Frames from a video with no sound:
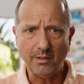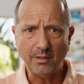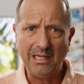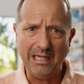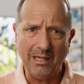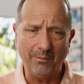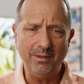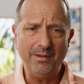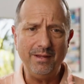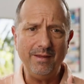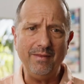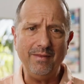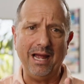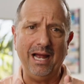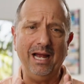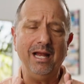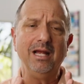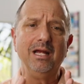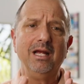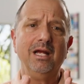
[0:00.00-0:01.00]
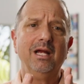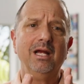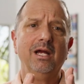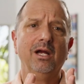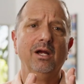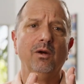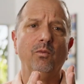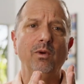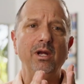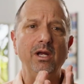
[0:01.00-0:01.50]
Now within that,
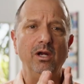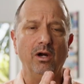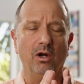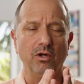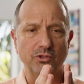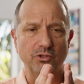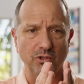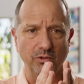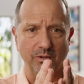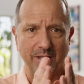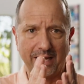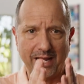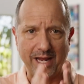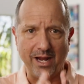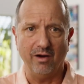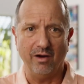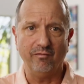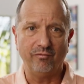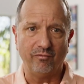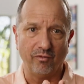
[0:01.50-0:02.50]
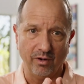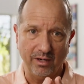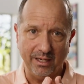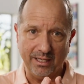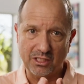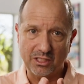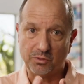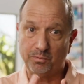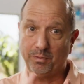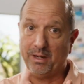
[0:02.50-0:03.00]
we also account for an
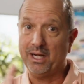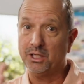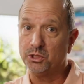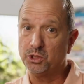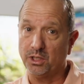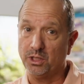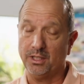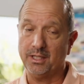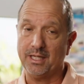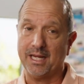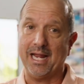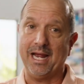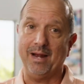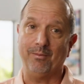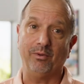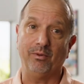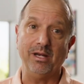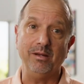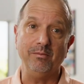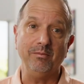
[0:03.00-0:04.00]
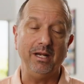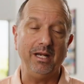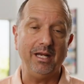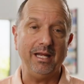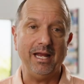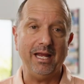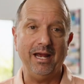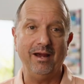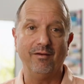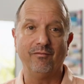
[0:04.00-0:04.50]
expansion of the cap rate,
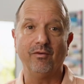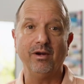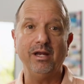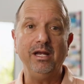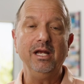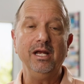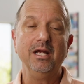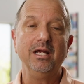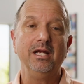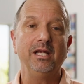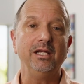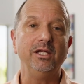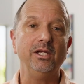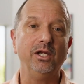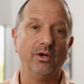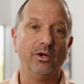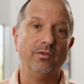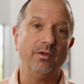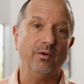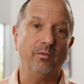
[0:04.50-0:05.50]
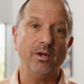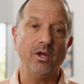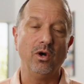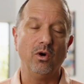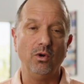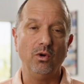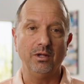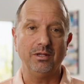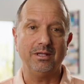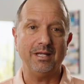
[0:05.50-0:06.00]
meaning every year that we
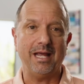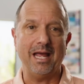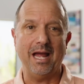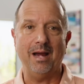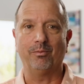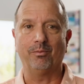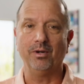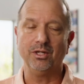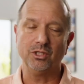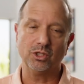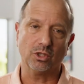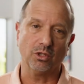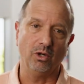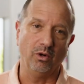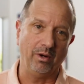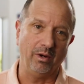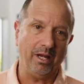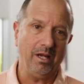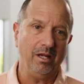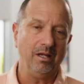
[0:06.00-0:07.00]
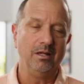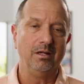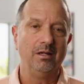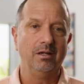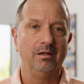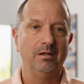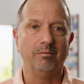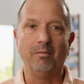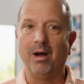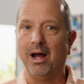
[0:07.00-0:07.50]
hold it, the cap rate's growing
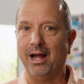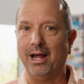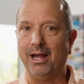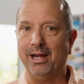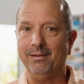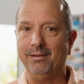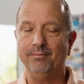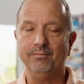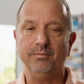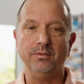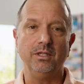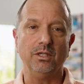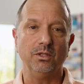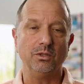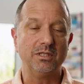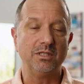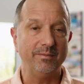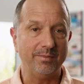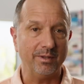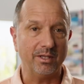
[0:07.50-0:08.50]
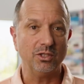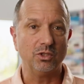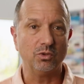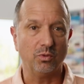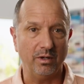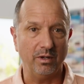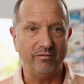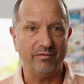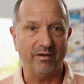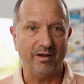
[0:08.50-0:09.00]
by, typically
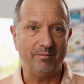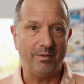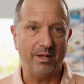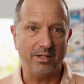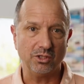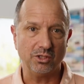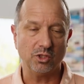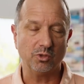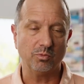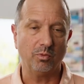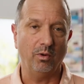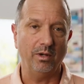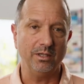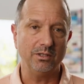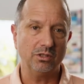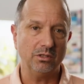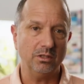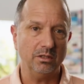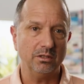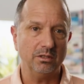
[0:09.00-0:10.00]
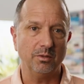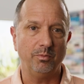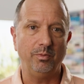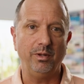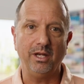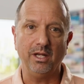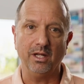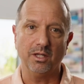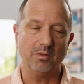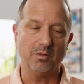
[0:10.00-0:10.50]
25 basis points,
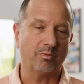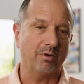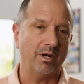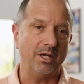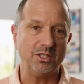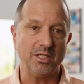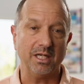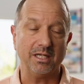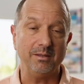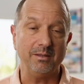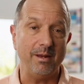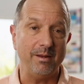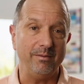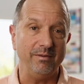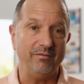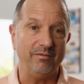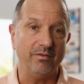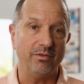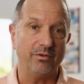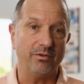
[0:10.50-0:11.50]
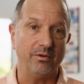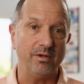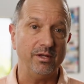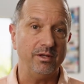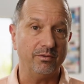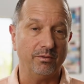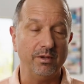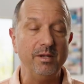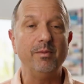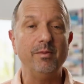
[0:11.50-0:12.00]
depending on the project, maybe even
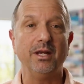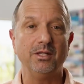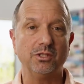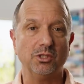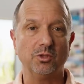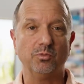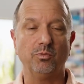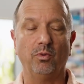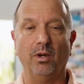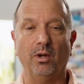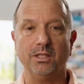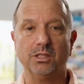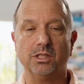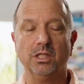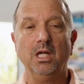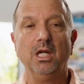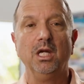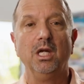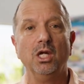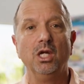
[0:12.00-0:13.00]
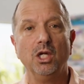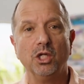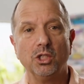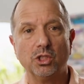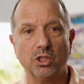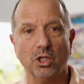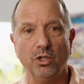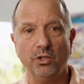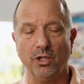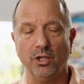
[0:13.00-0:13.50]
33 basis points,
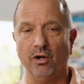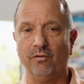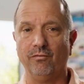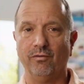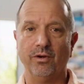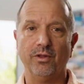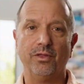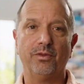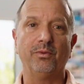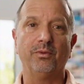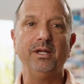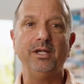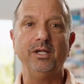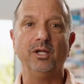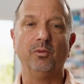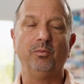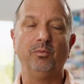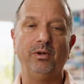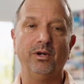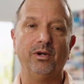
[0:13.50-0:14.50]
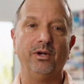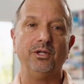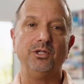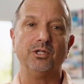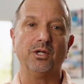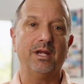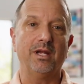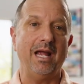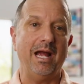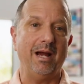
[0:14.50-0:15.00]
so that over a 3-year period,
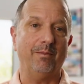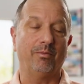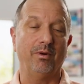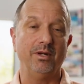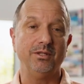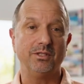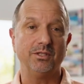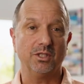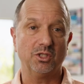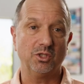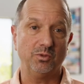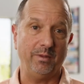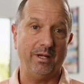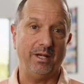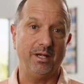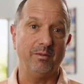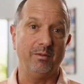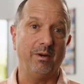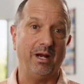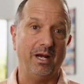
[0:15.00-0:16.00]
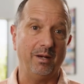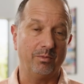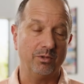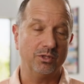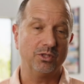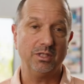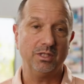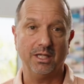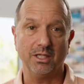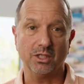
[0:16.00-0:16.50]
your cap rate's expanded by
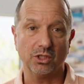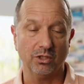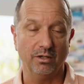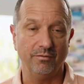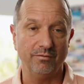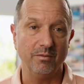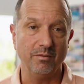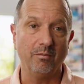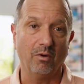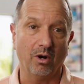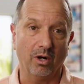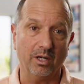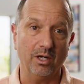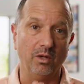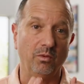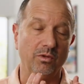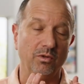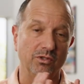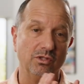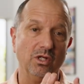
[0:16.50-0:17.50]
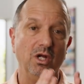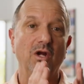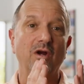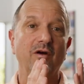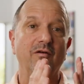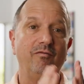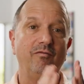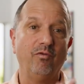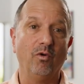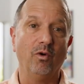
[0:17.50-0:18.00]
1%. So if the market was
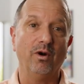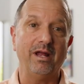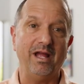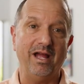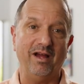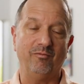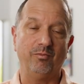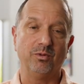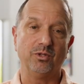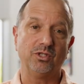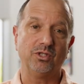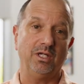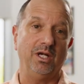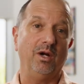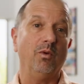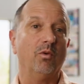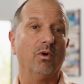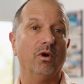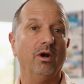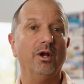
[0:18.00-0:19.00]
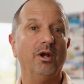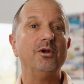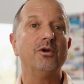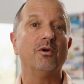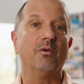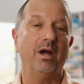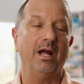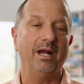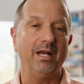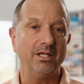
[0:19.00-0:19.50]
4.5%, we're
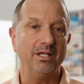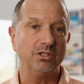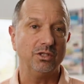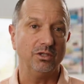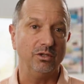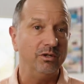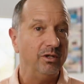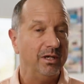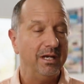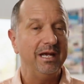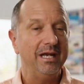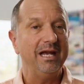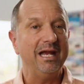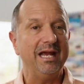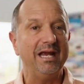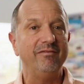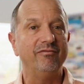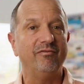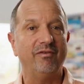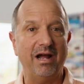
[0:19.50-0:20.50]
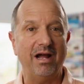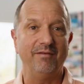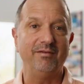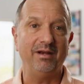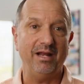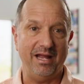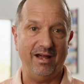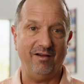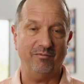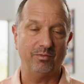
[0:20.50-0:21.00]
underwriting to a
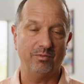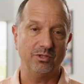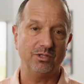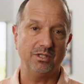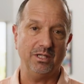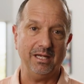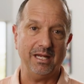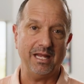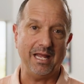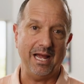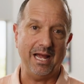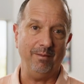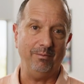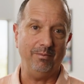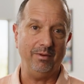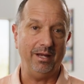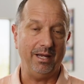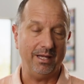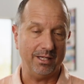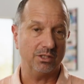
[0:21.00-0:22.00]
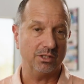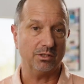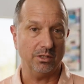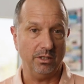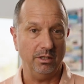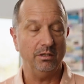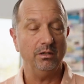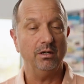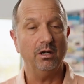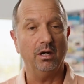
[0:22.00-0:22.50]
5.5% cap
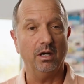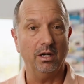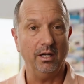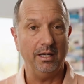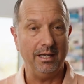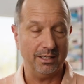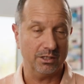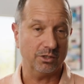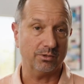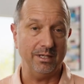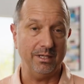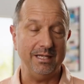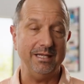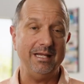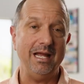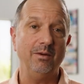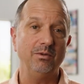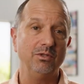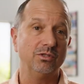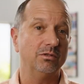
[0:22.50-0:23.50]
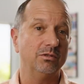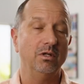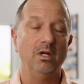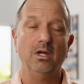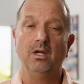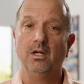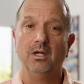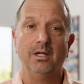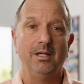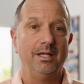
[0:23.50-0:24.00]
exit X rate. And that was
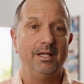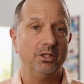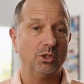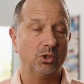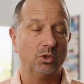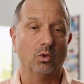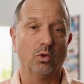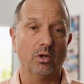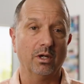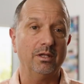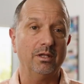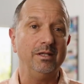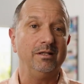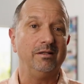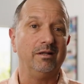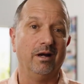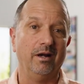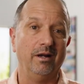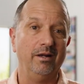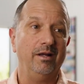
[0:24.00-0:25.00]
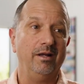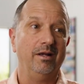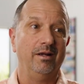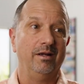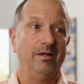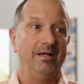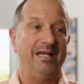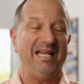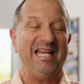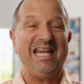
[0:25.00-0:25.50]
historically done
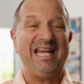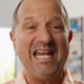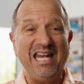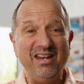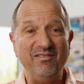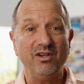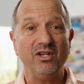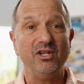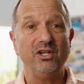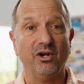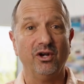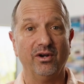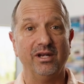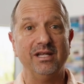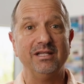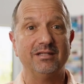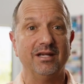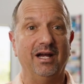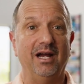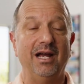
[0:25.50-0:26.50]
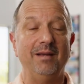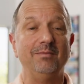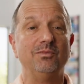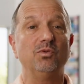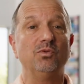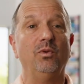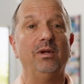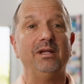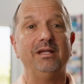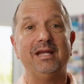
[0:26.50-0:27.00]
even during
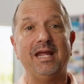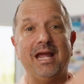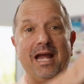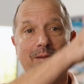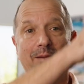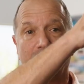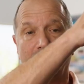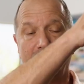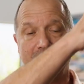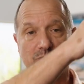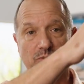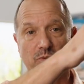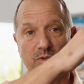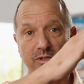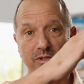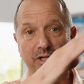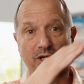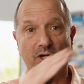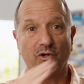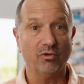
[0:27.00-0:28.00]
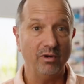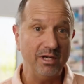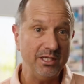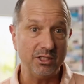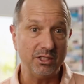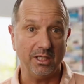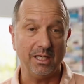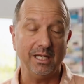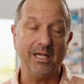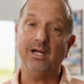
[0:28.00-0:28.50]
times when cap rates were
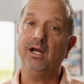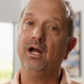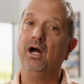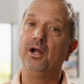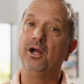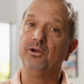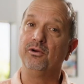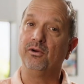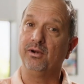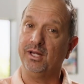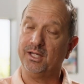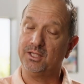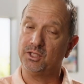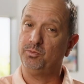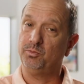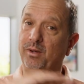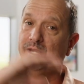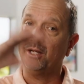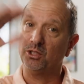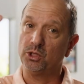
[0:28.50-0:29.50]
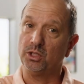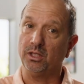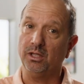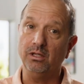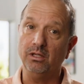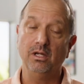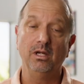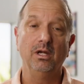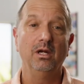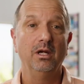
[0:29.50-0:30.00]
decreasing under an
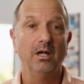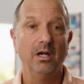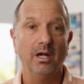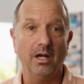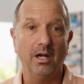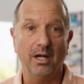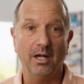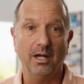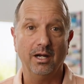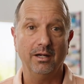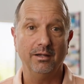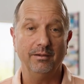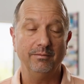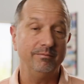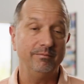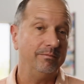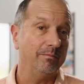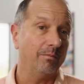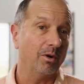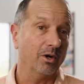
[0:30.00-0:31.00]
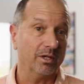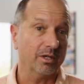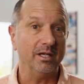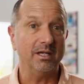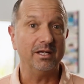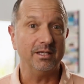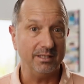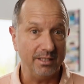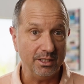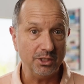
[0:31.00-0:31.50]
expansion market
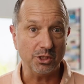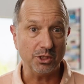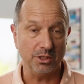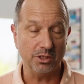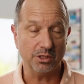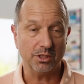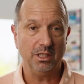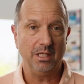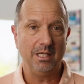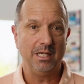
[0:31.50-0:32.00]
conditions.